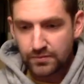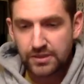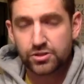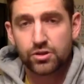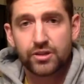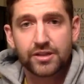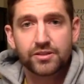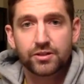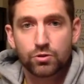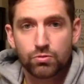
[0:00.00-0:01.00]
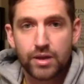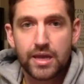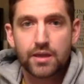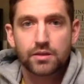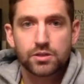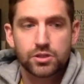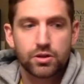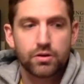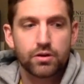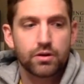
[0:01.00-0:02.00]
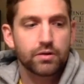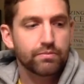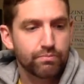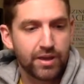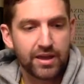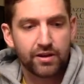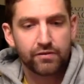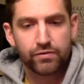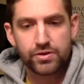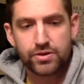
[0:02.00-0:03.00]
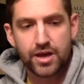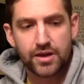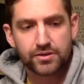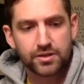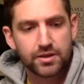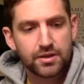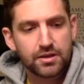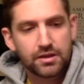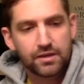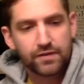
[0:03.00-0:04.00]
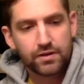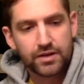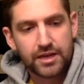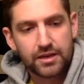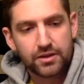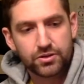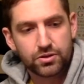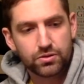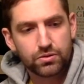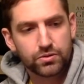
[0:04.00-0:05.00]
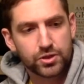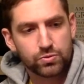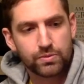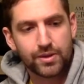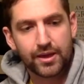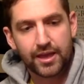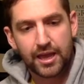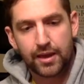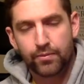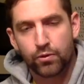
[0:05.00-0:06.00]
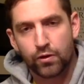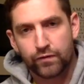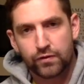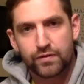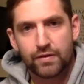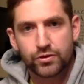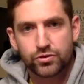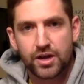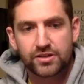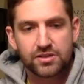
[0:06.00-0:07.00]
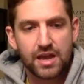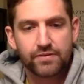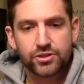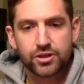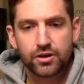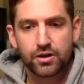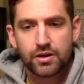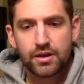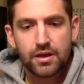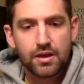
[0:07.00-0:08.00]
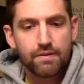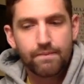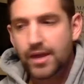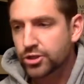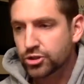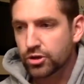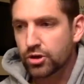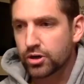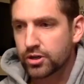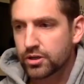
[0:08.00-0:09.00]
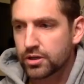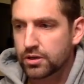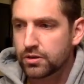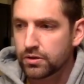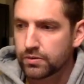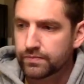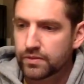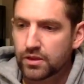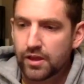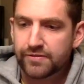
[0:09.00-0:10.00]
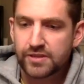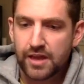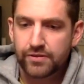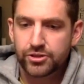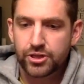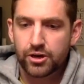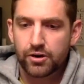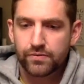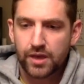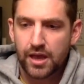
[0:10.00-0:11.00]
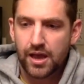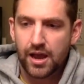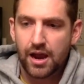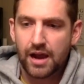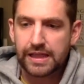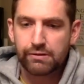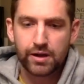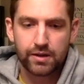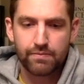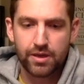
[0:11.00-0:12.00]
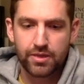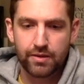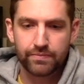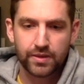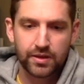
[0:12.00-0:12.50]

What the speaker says: And so that's a great starter bait for you guys if you're getting into the swim bait game, or if you've never tried Savage Gear. Make sure you do. Love Savage Gear. I highly recommend them.